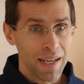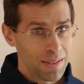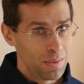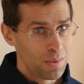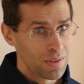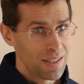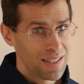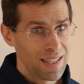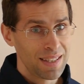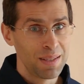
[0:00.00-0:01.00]
bad news
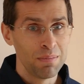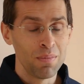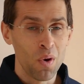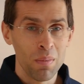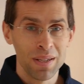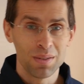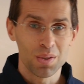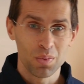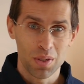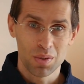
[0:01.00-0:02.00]
is that the moment you
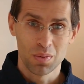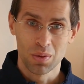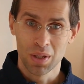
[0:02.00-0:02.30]
switch to